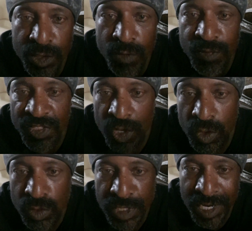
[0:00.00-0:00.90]
For
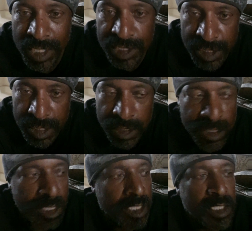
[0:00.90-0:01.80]
those that are just
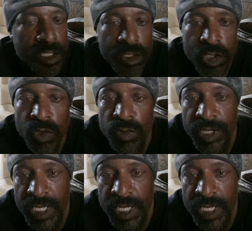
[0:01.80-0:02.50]
tuning